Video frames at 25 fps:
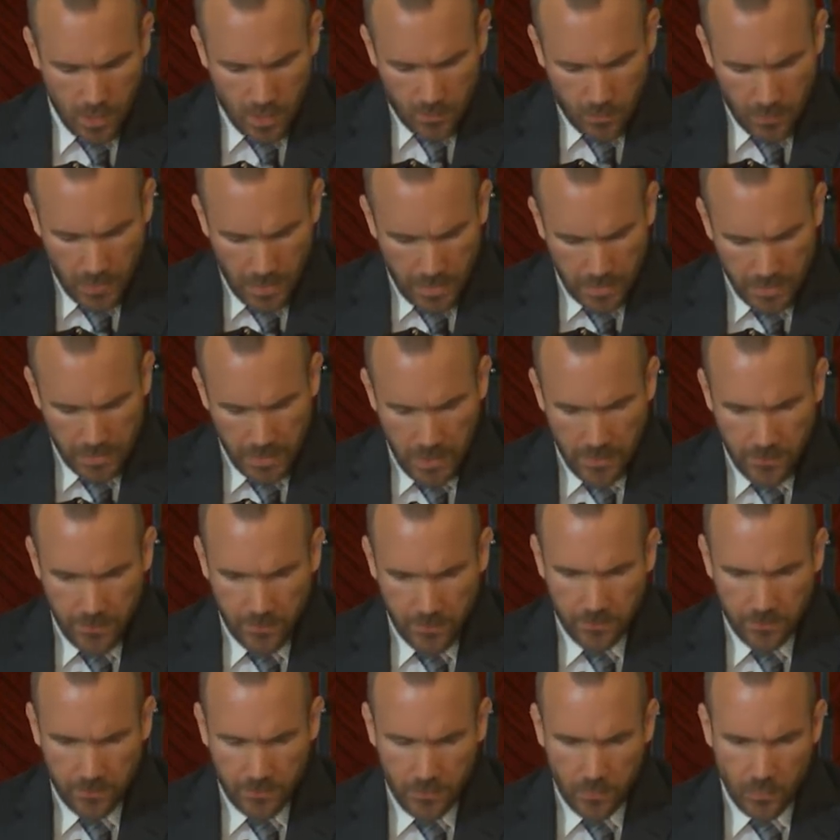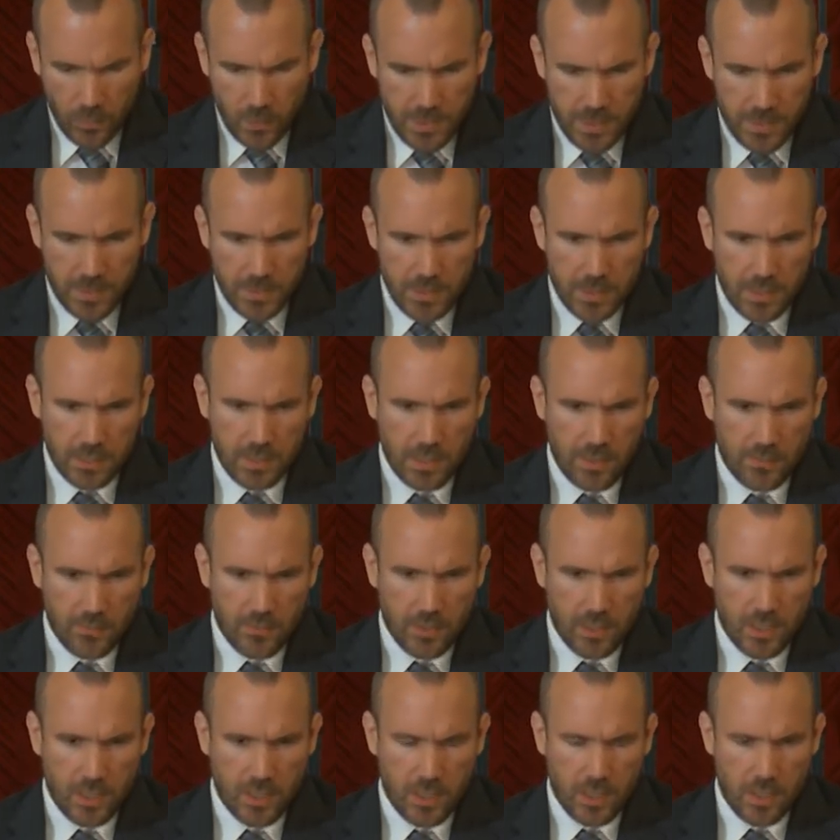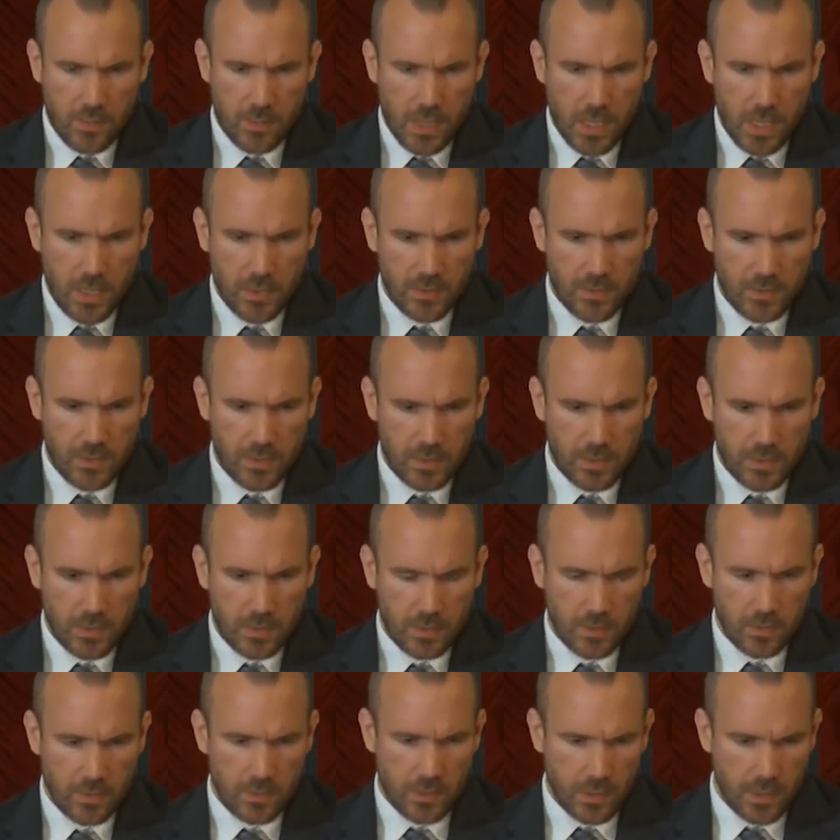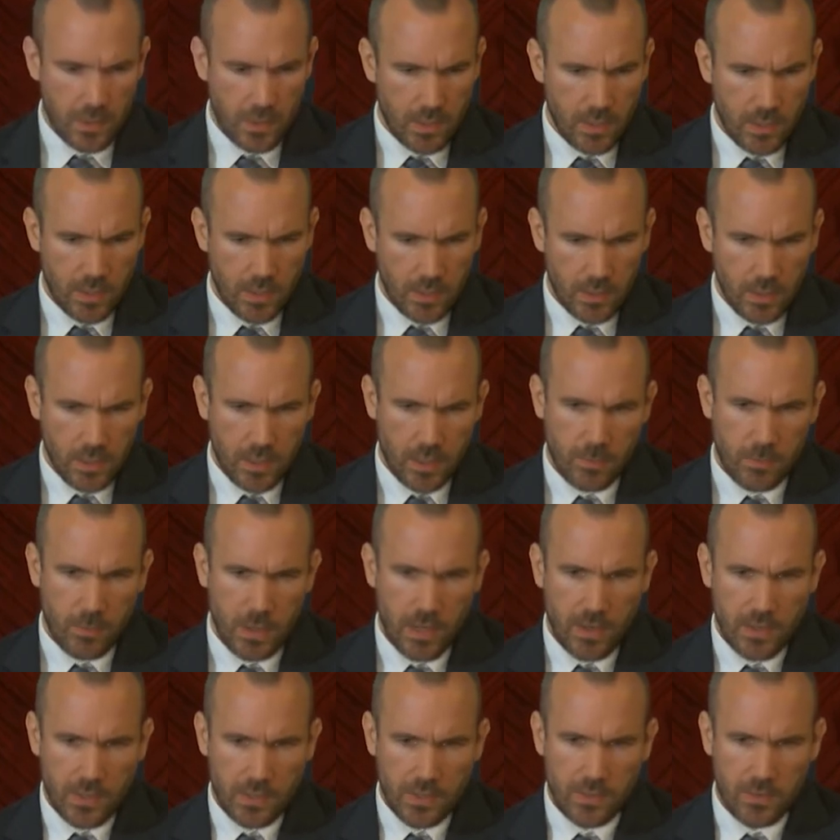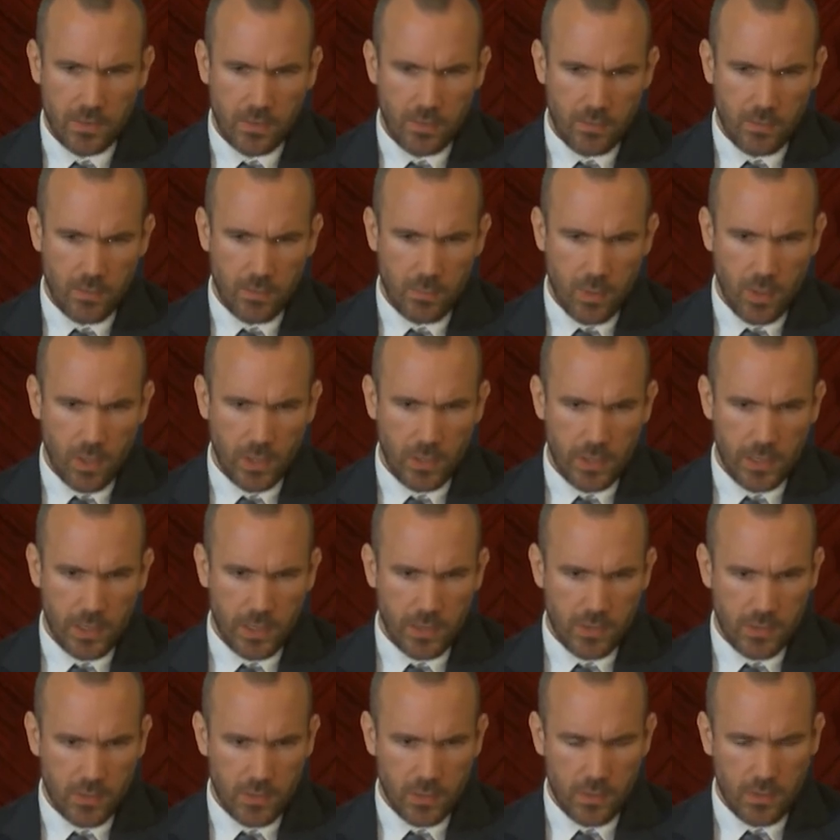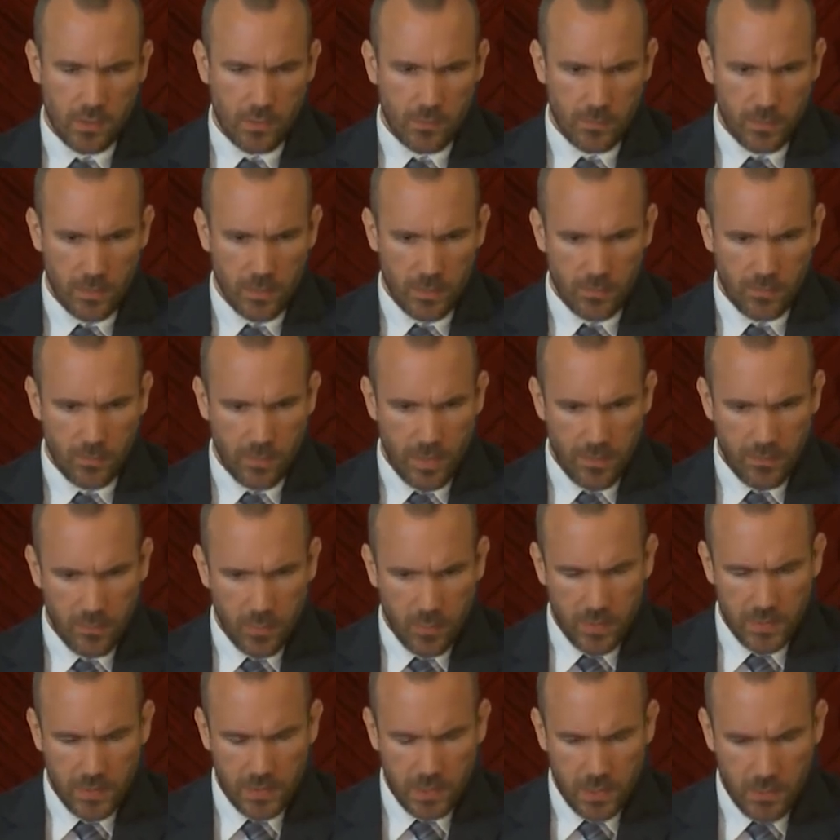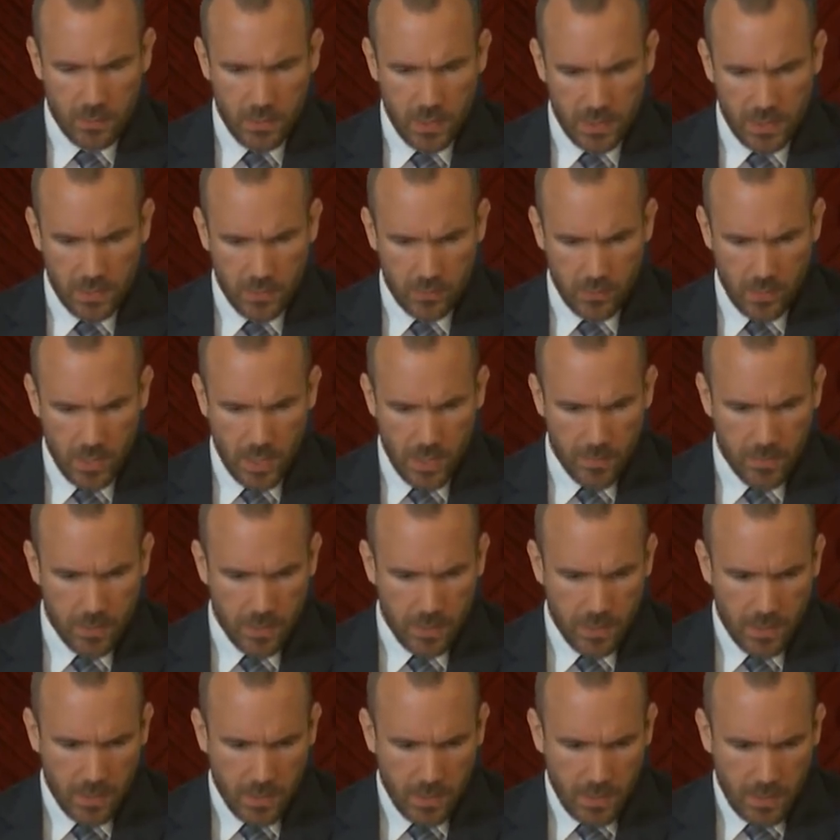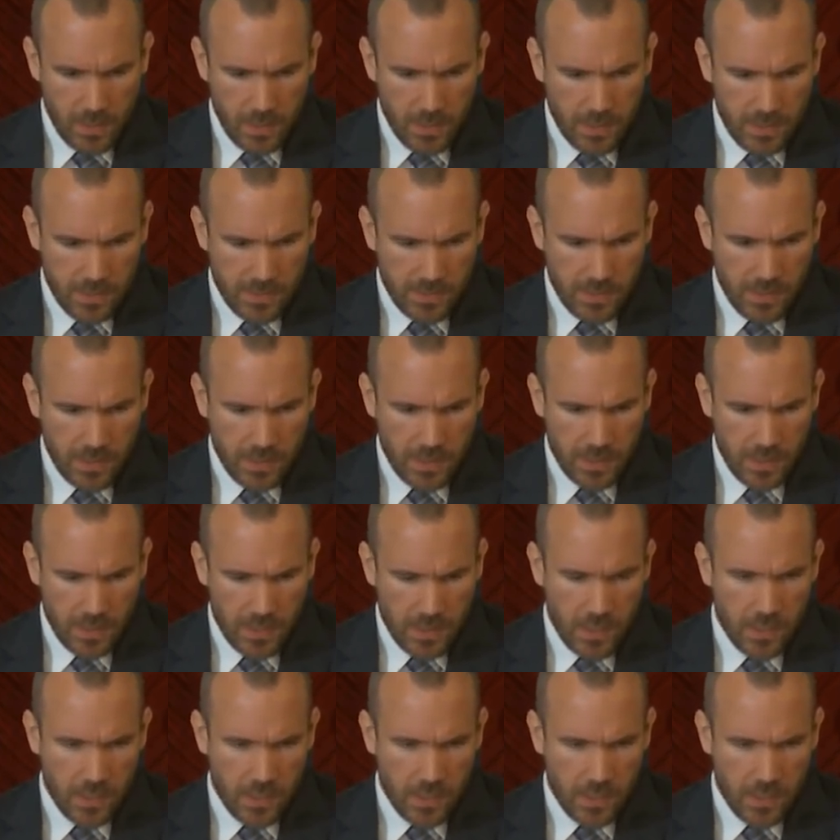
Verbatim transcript: But what's insignificant about the comparison of the body to the 5 points of the pentagram is that